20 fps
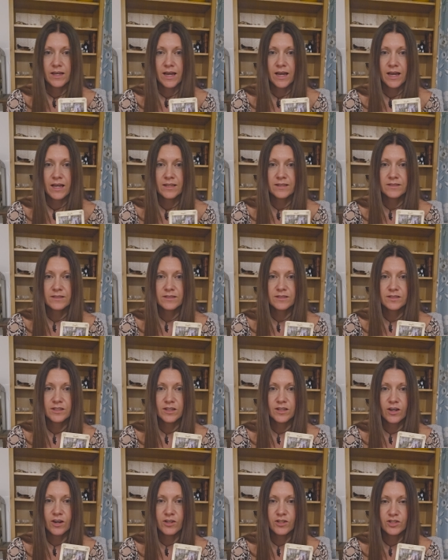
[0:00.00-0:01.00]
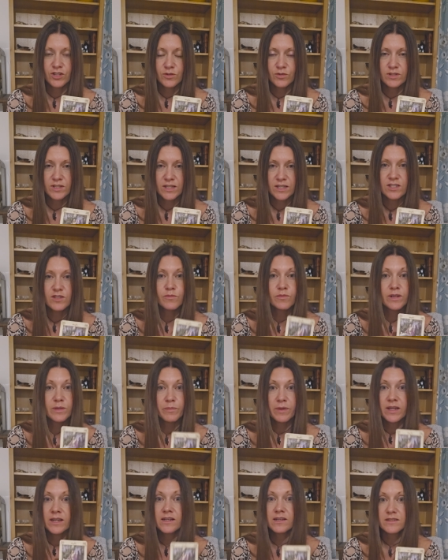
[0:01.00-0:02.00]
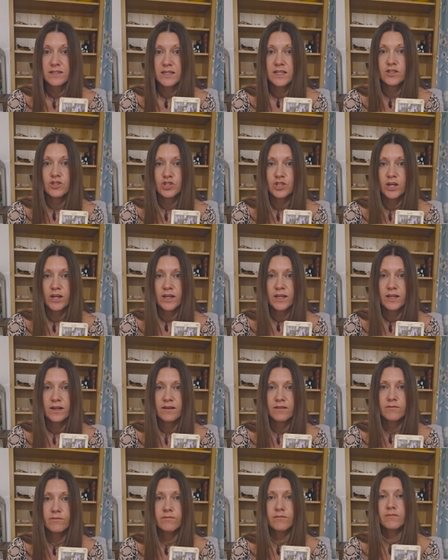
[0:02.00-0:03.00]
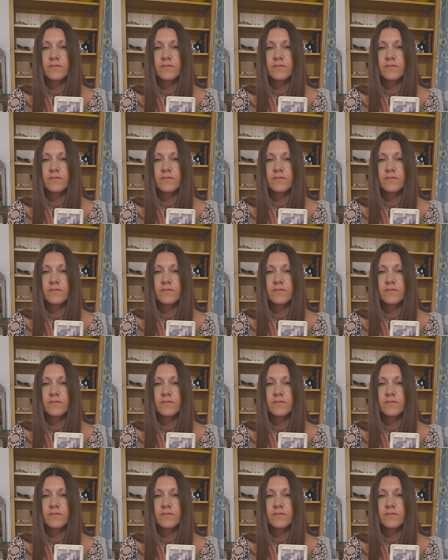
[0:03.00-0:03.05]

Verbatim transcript: And I do see somebody being a teacher here